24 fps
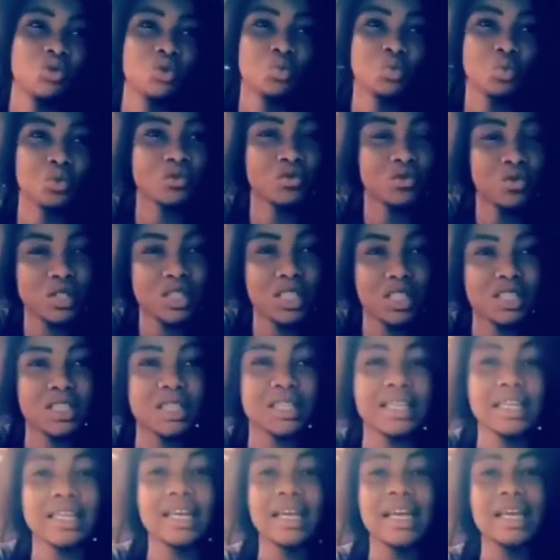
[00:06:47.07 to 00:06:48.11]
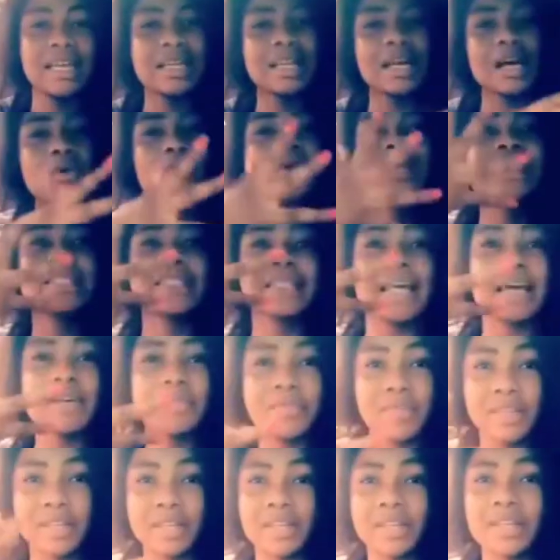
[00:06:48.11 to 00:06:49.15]
top of it. Now who is
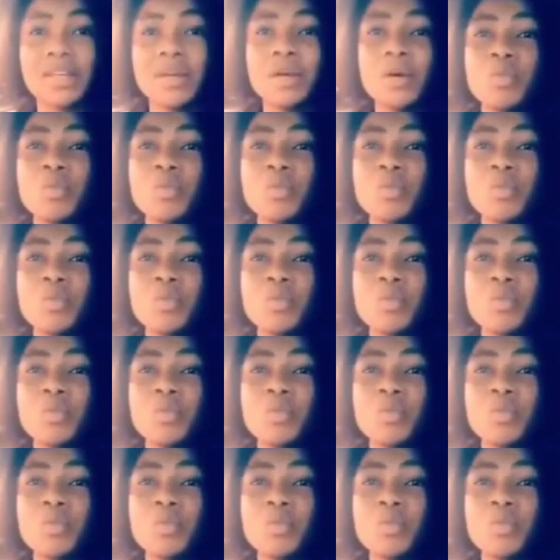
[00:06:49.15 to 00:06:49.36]
laughing?